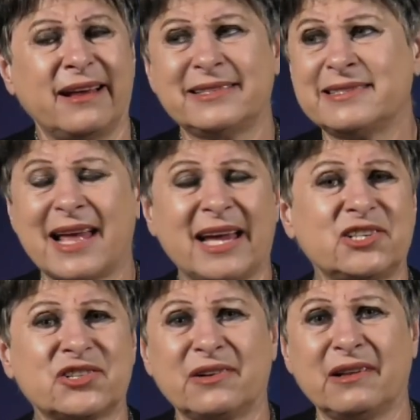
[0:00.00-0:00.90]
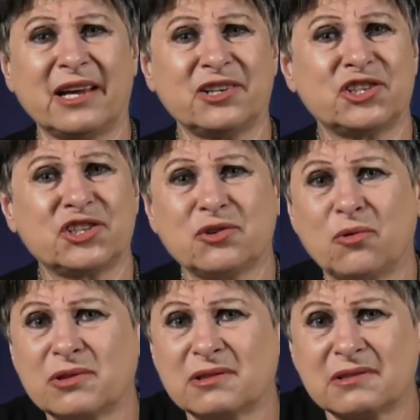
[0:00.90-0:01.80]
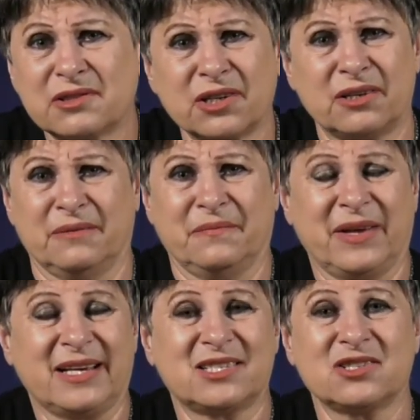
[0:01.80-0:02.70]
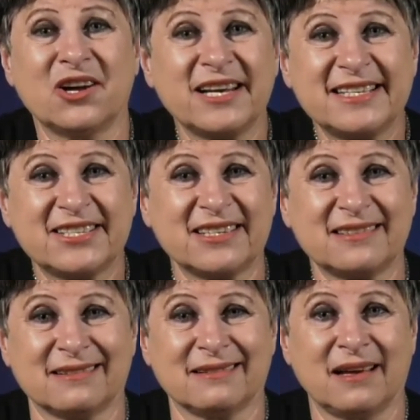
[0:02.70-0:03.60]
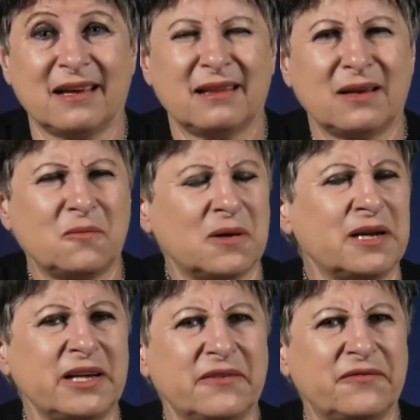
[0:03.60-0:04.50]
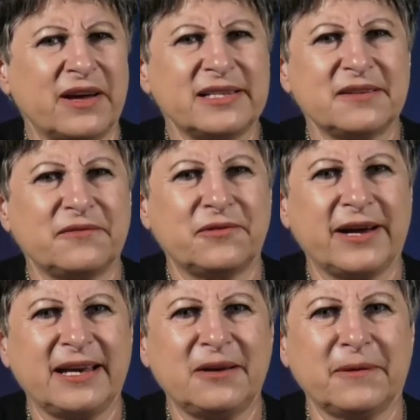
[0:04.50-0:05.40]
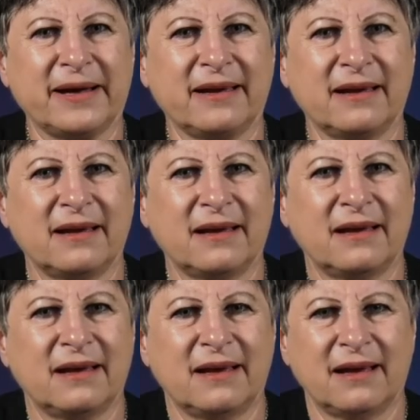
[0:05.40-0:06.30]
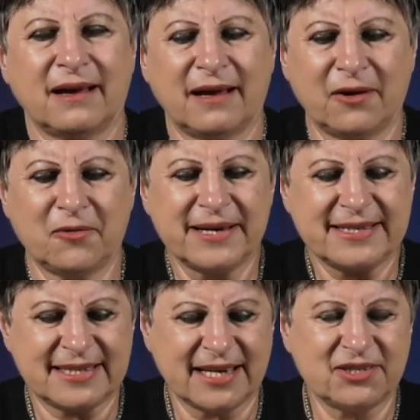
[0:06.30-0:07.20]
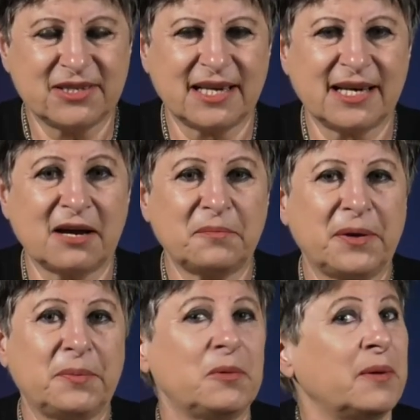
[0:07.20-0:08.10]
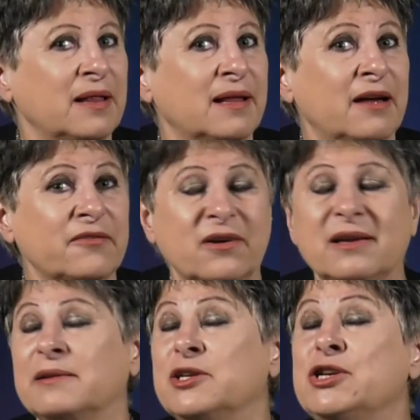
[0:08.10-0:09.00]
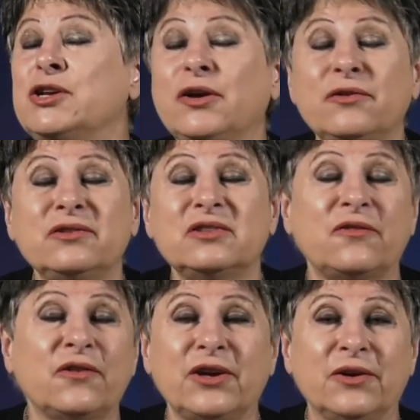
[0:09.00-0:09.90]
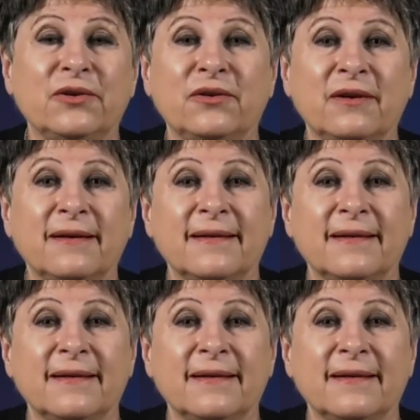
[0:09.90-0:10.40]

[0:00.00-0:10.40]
is natural and short term, it's not eternal, then what are you fighting for anyway? I always say to the young people, well, I've got news for you.